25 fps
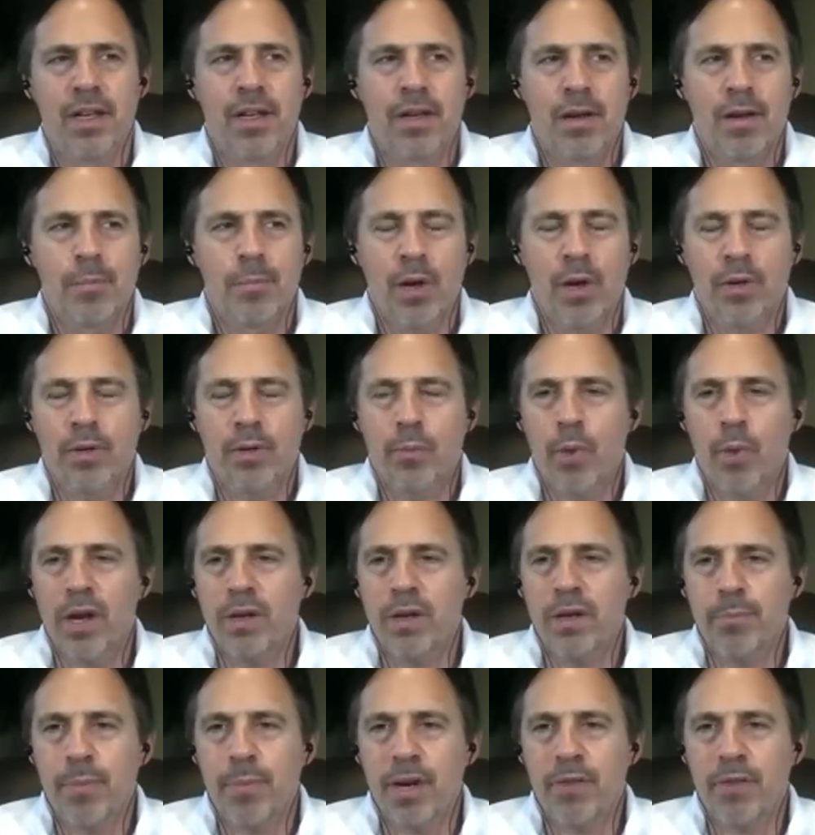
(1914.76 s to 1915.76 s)

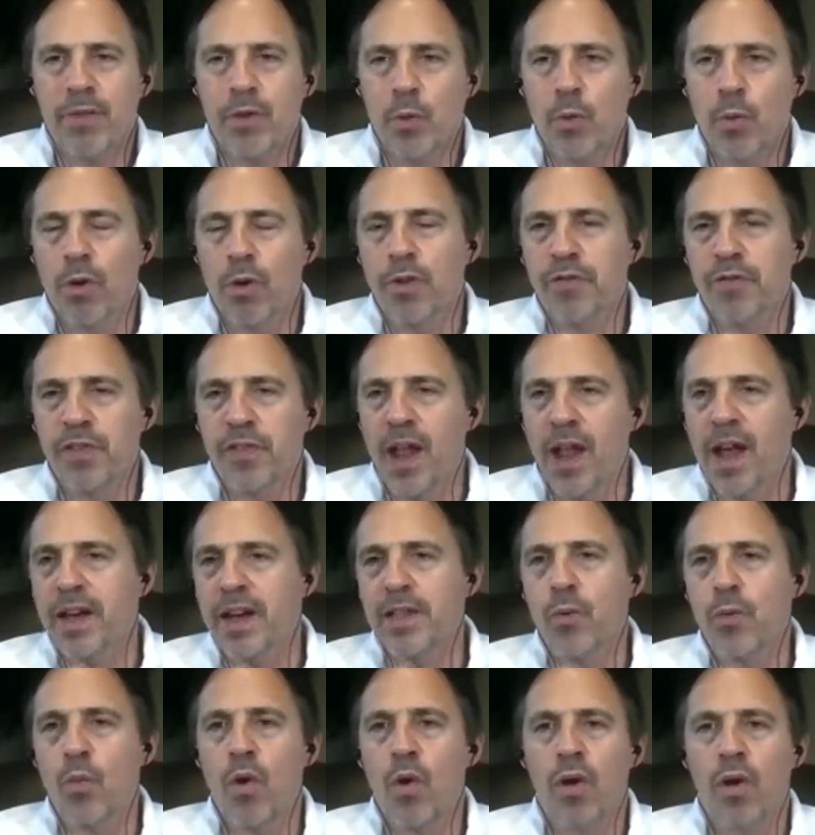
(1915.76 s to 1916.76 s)
But if you were a fly in the
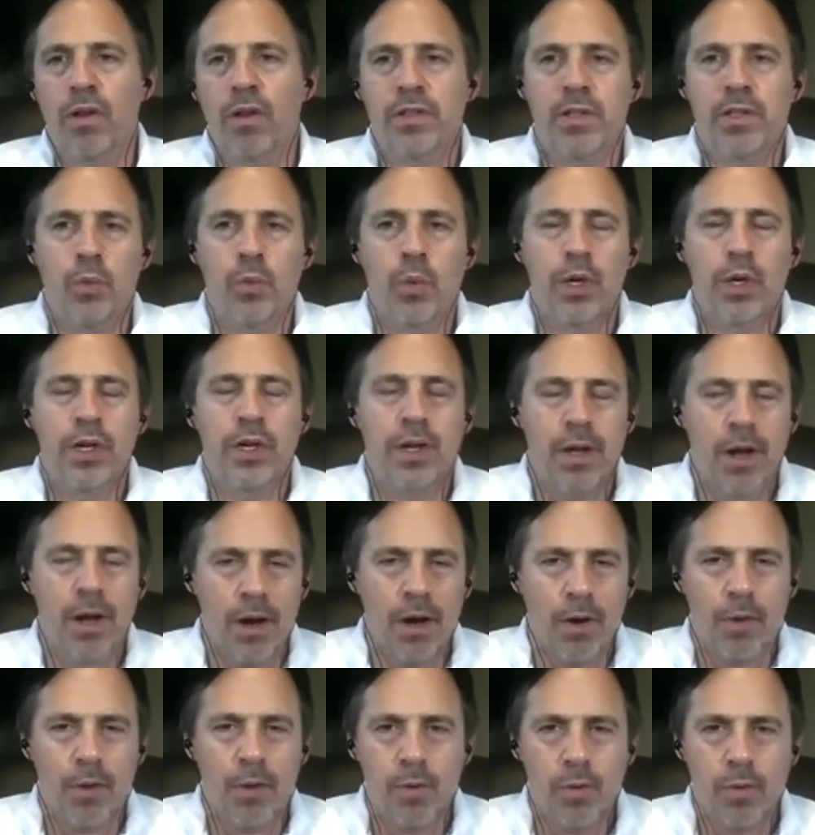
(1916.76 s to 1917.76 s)
wall, you would
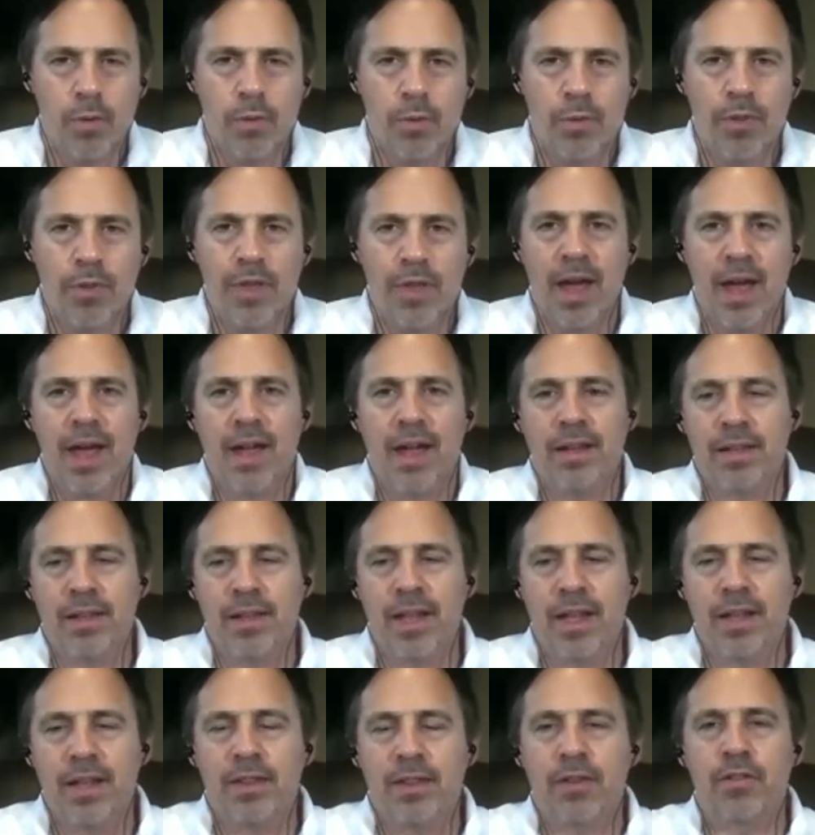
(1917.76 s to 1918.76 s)
know that
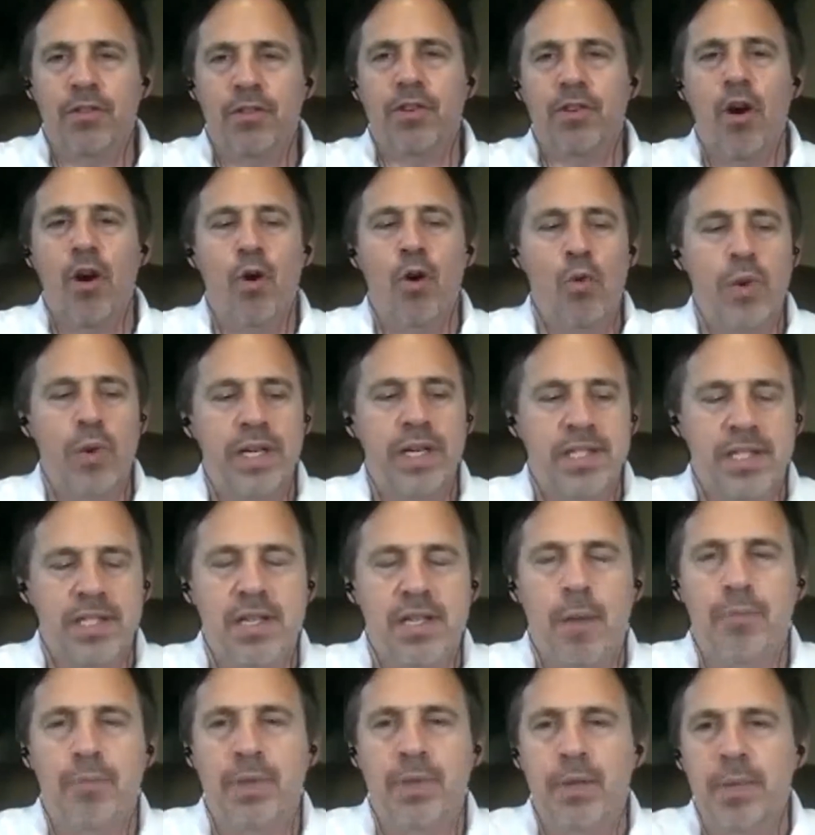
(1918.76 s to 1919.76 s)
there's always something